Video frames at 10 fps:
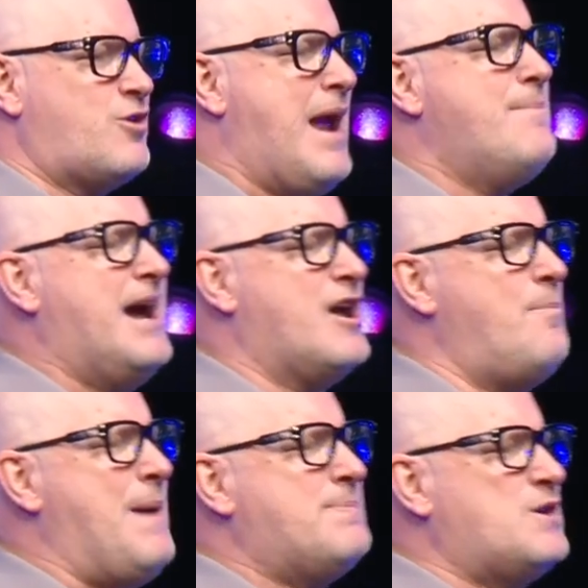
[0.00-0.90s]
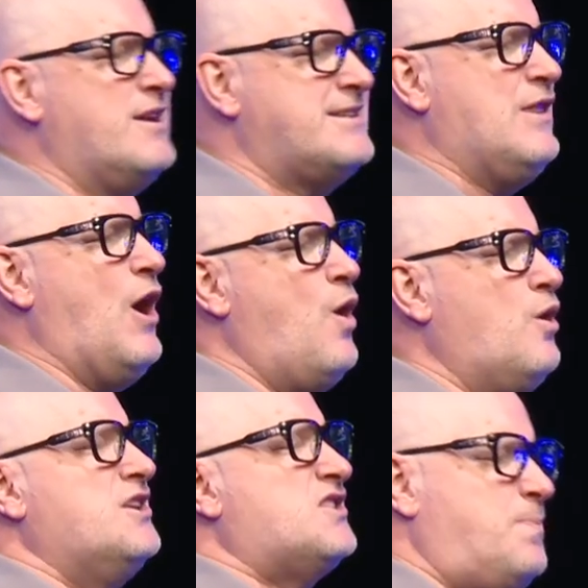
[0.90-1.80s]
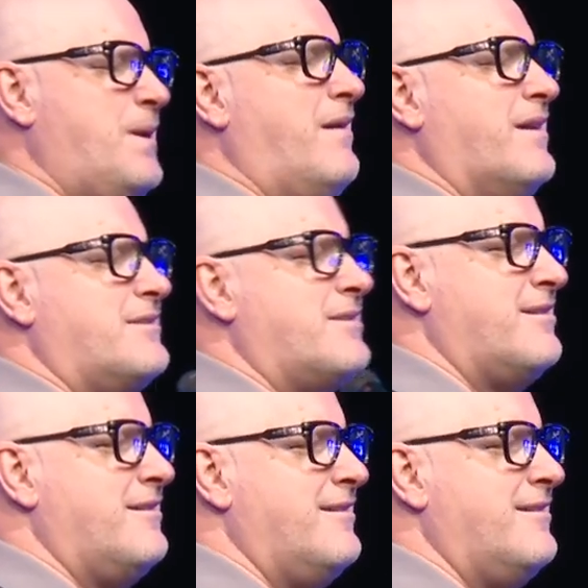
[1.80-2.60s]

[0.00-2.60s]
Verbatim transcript: grandma got baptized in the Holy Spirit.